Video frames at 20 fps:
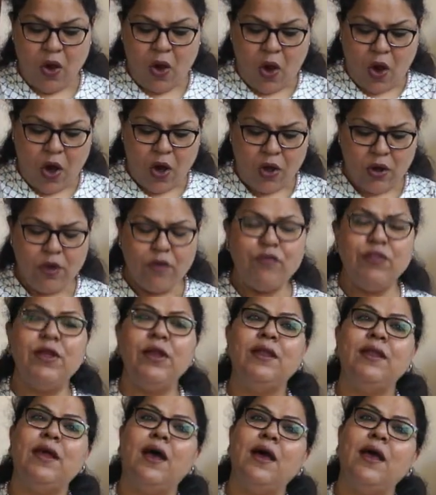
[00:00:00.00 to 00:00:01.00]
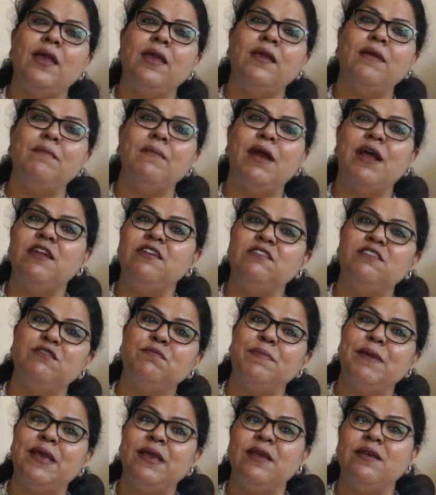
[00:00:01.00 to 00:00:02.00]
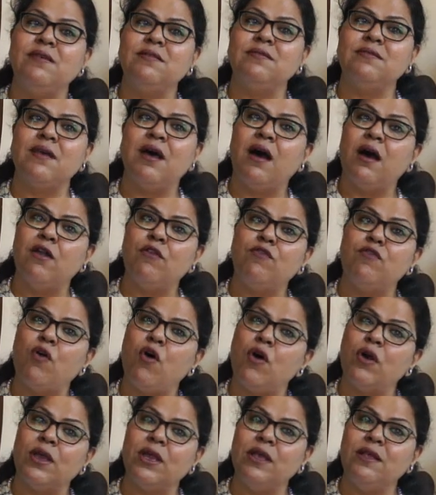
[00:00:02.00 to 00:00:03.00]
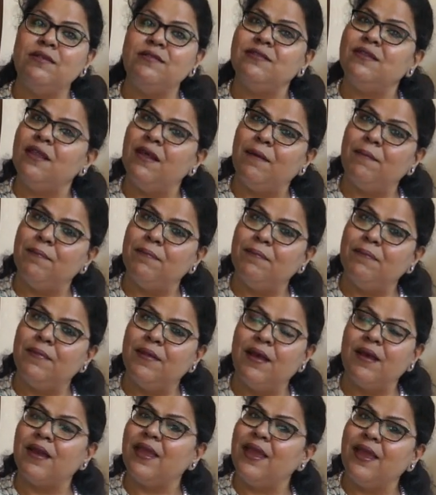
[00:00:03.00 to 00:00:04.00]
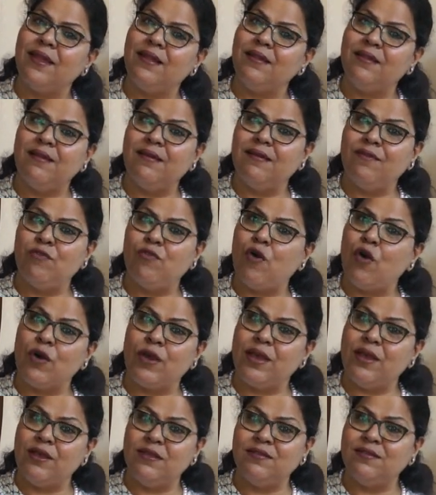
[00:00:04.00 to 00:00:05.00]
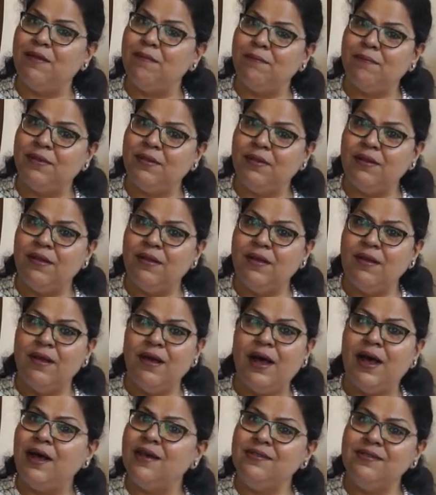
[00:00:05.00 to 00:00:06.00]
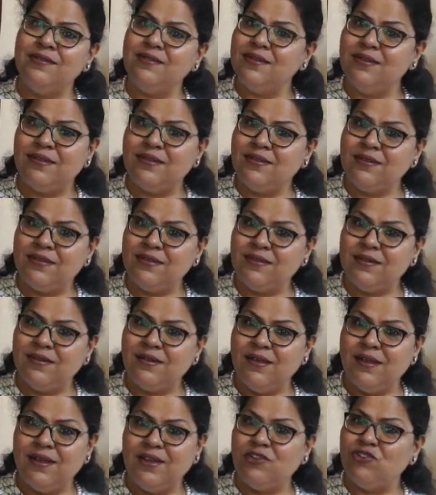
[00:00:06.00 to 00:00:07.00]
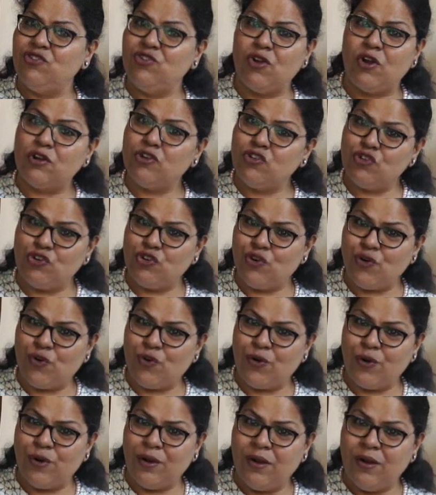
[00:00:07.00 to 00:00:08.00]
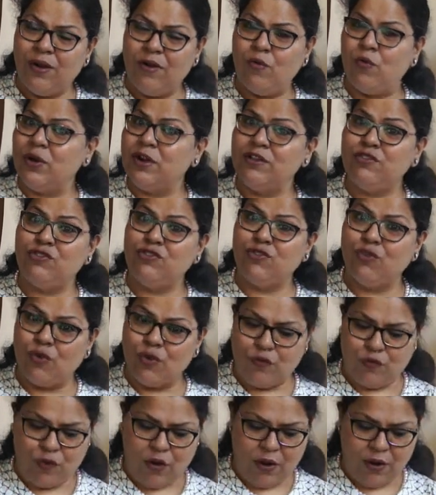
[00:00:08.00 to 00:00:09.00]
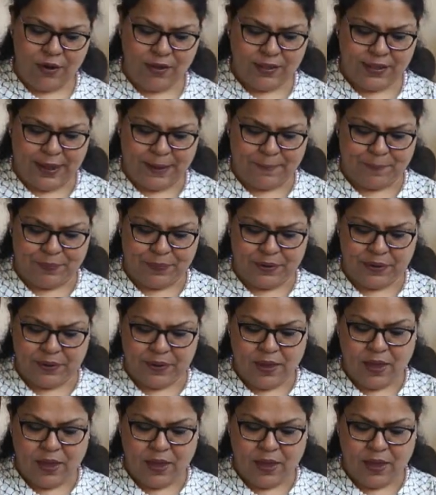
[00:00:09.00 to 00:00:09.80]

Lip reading: All of their time and space are foggy slum. Again, foggy symbol, uncertain, not sure what is stored for them.